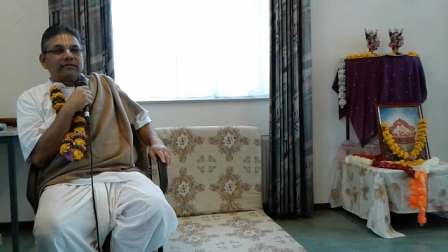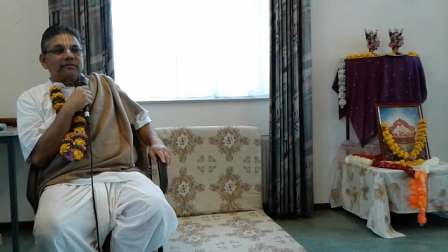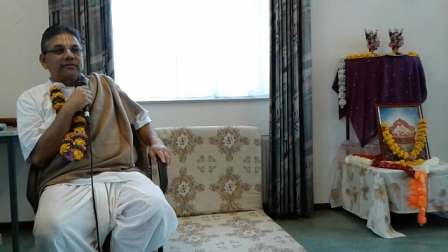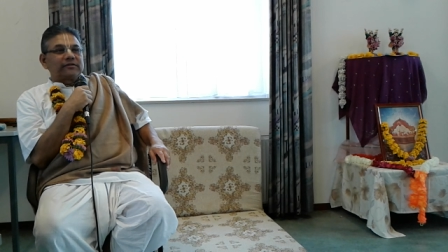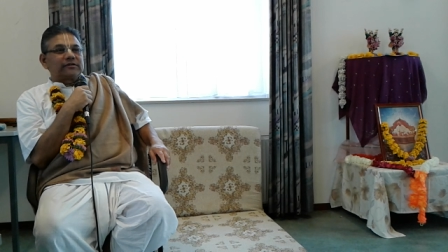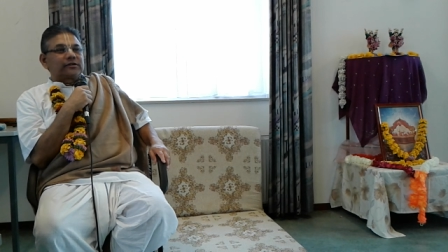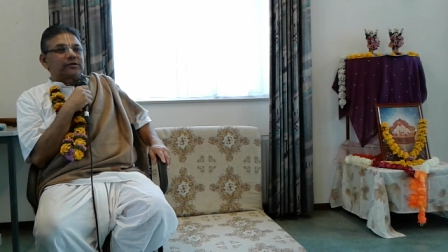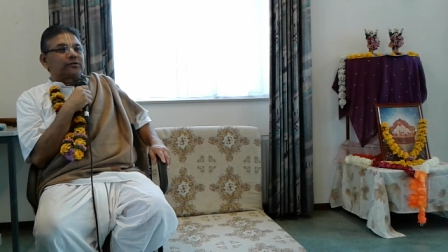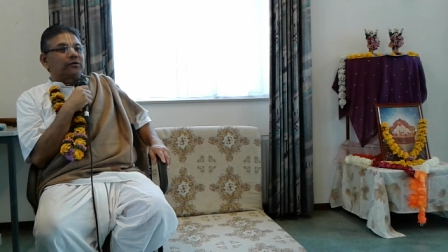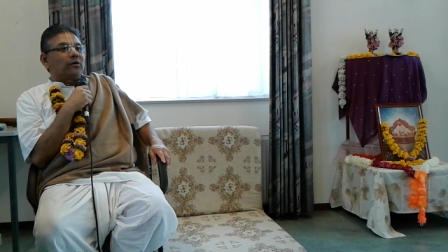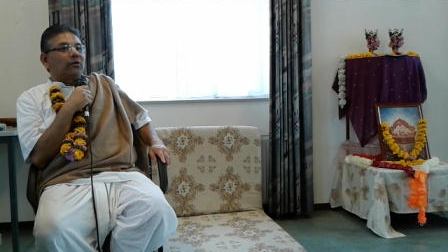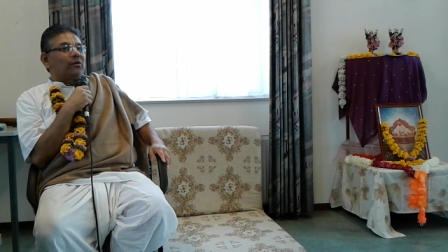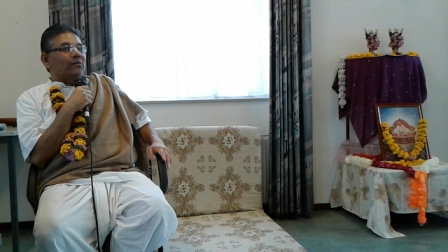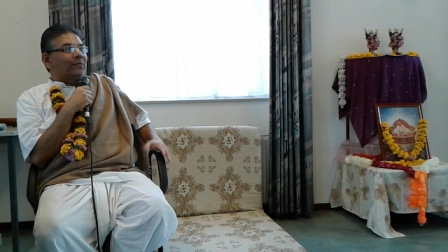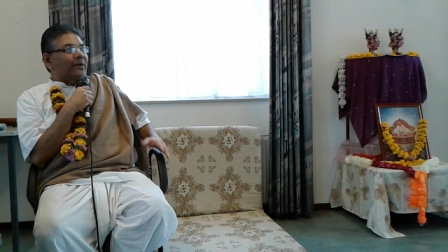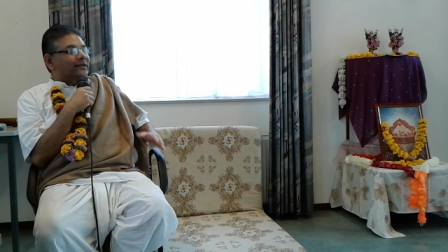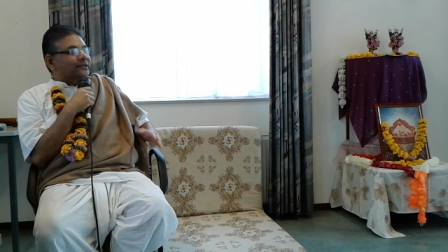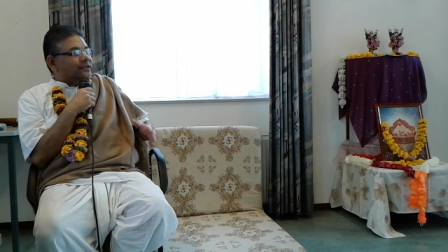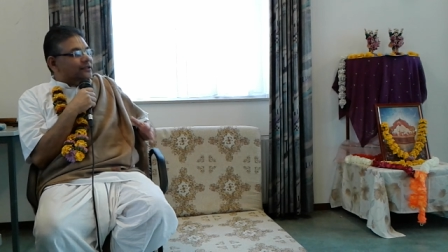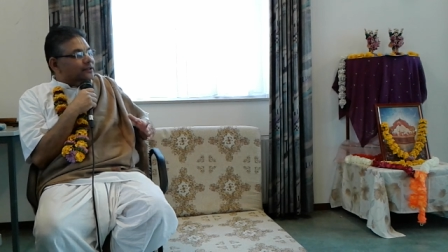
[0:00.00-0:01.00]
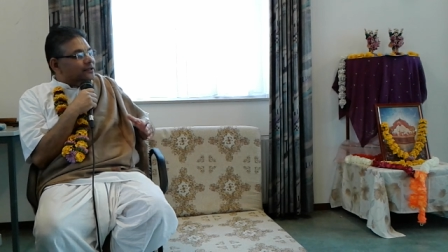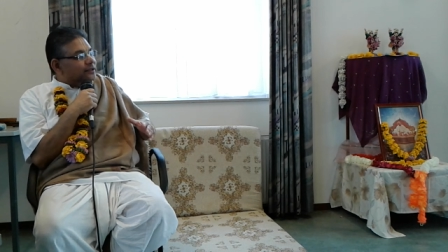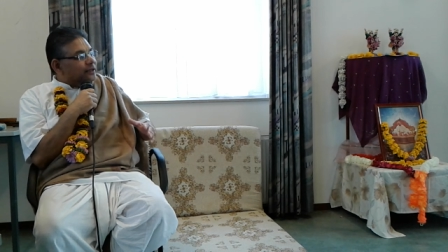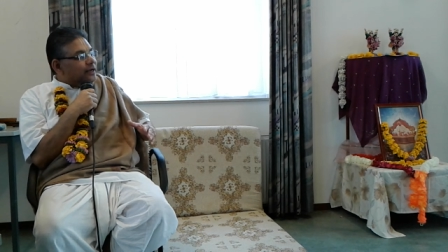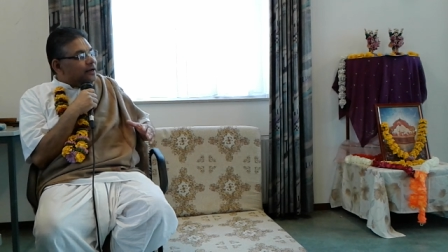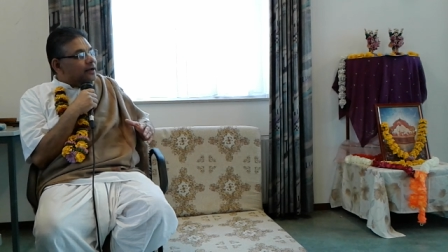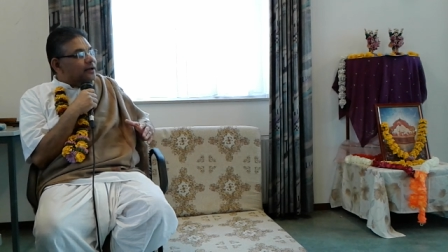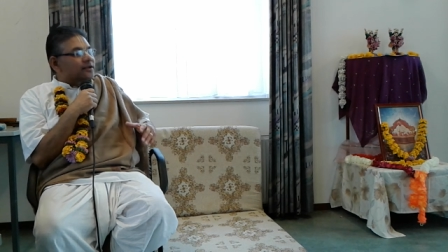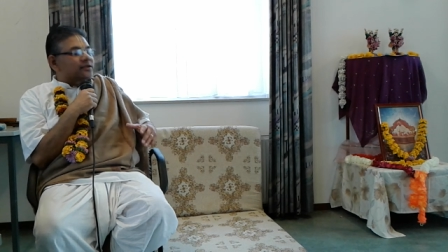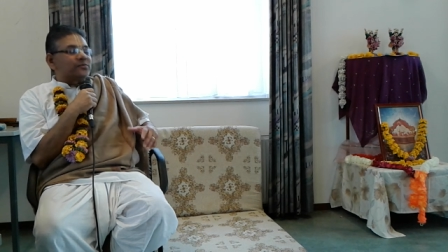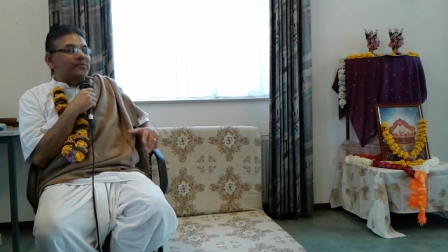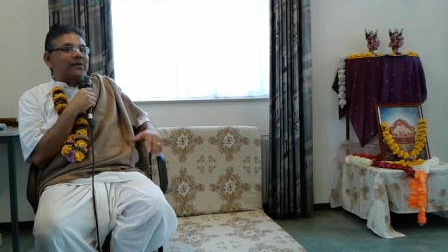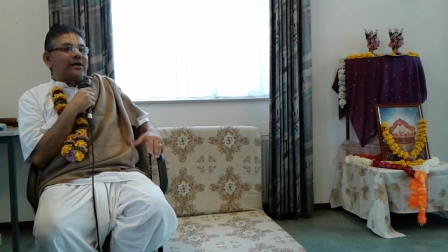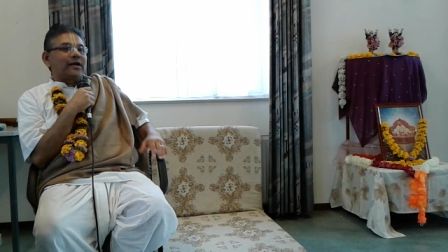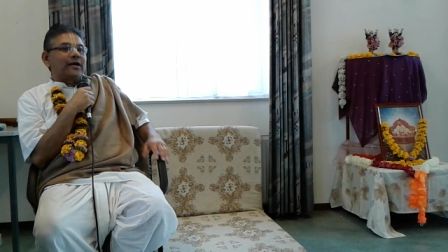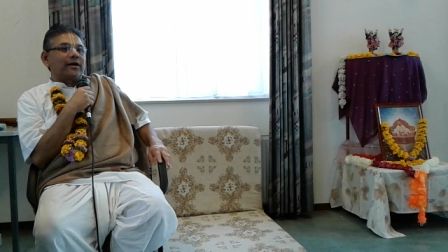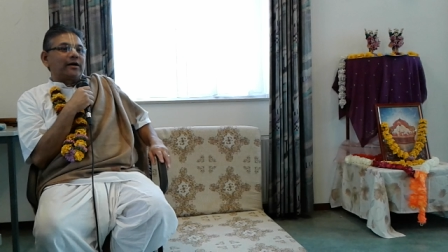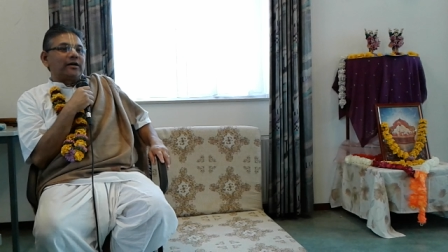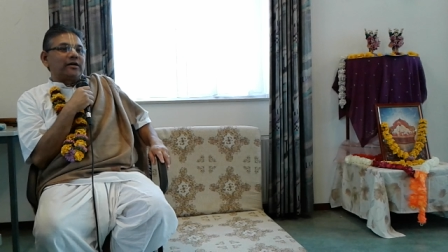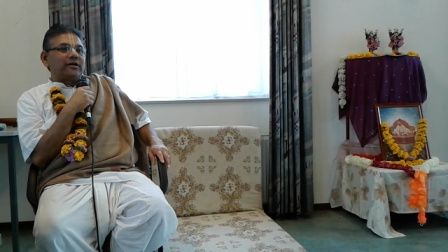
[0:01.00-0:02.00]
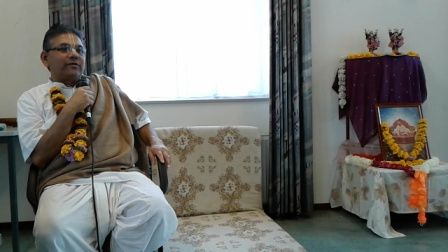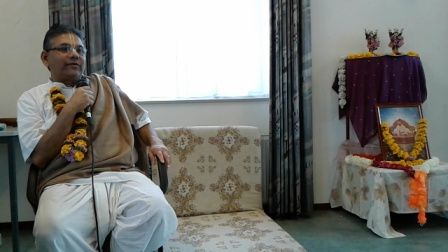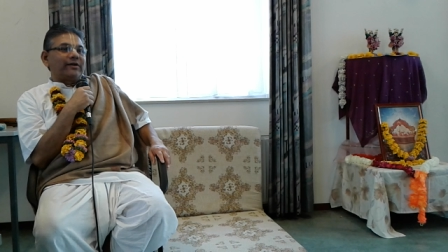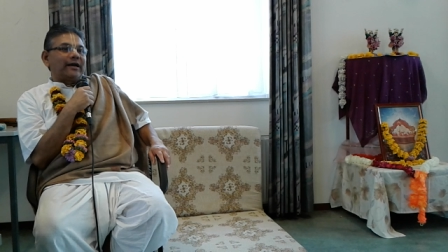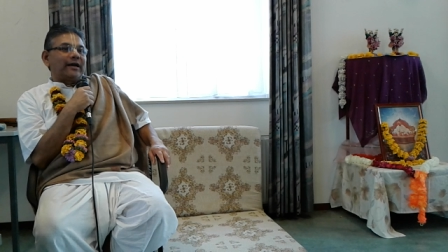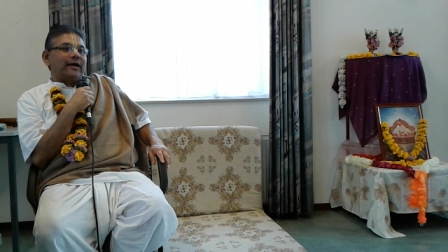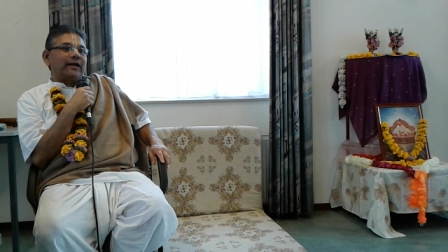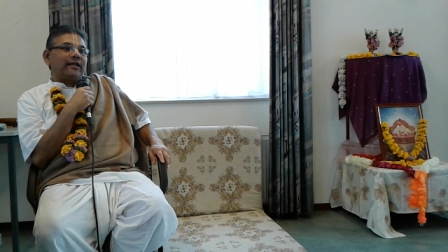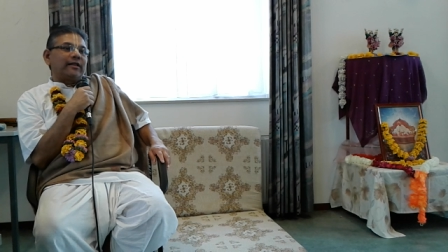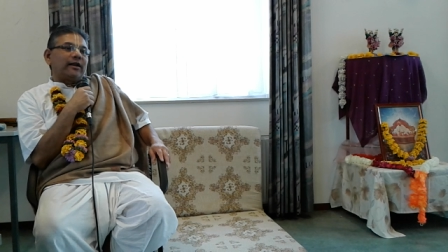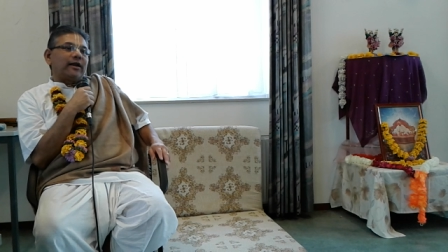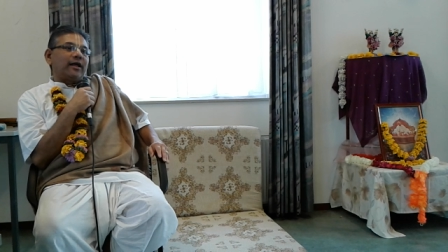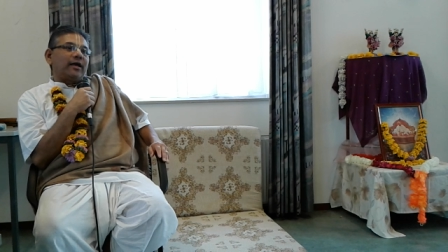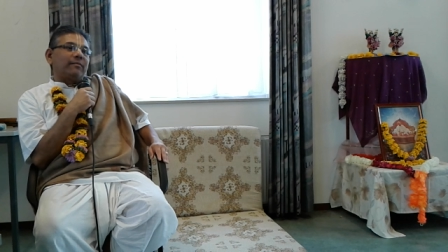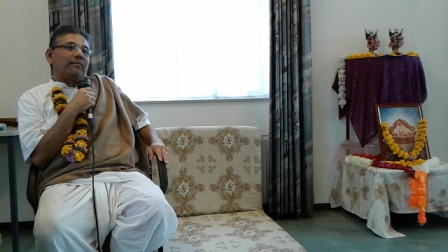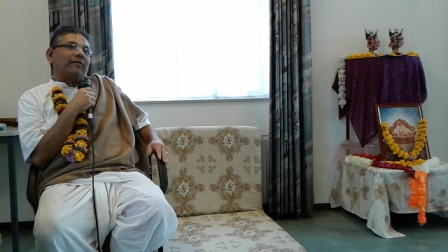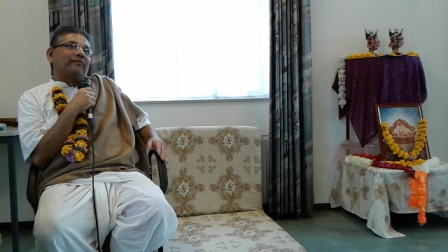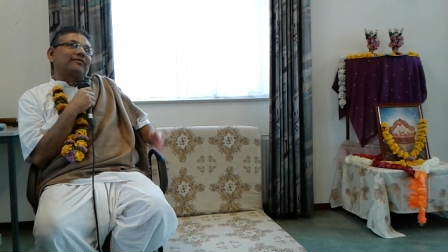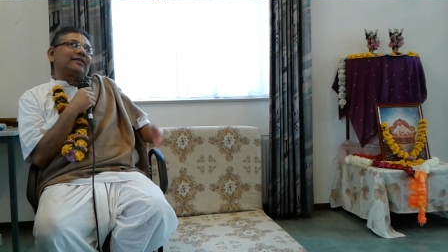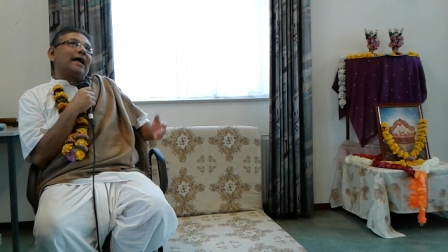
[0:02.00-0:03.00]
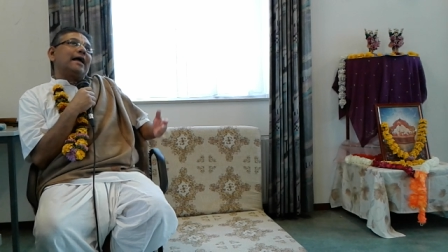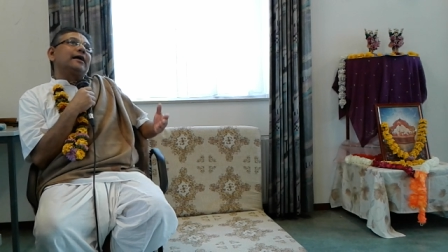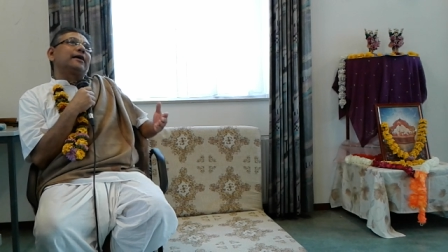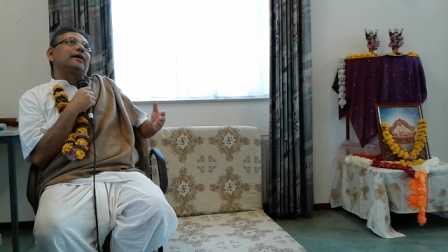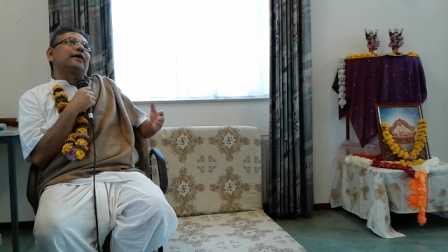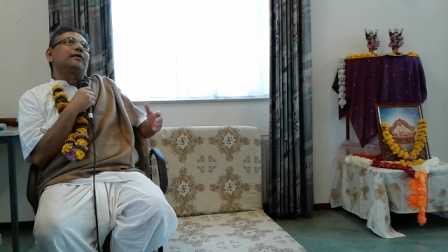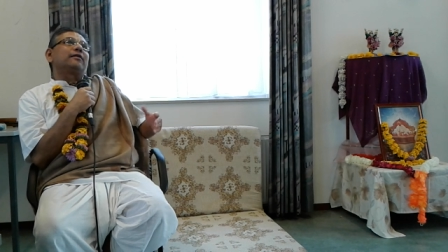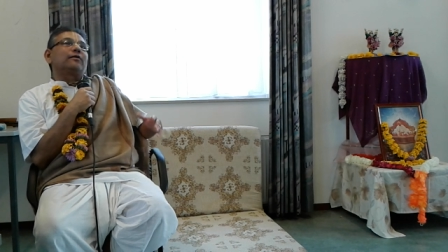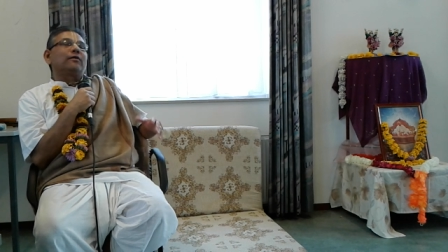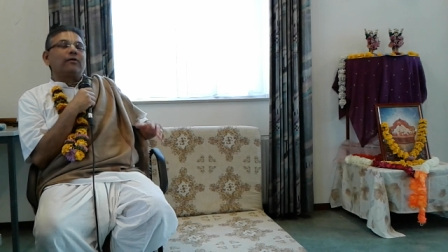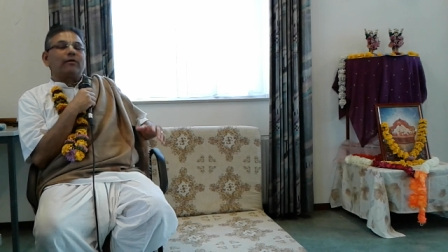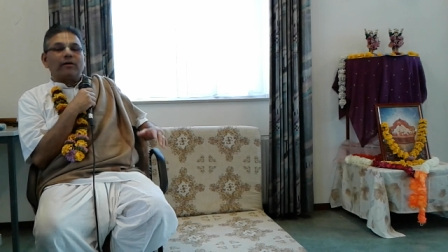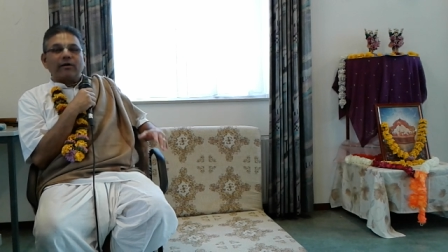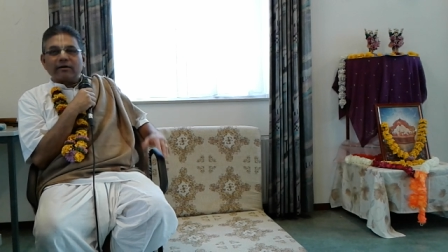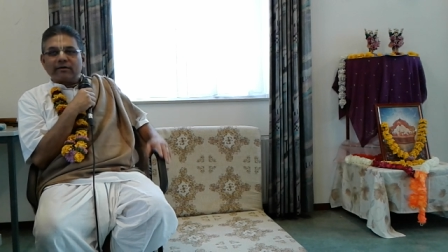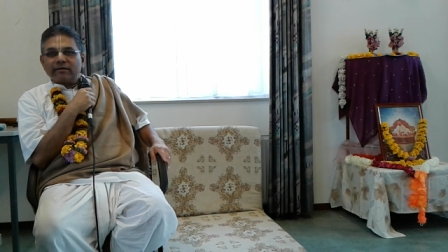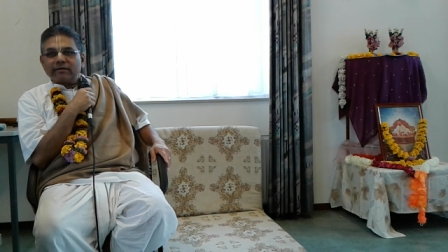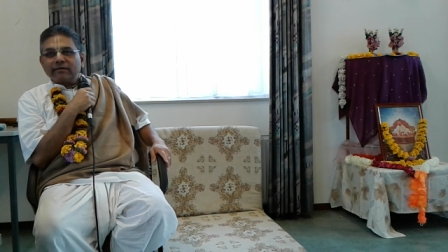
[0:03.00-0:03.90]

So much sin is being cultivated in the name of thanking the Lord.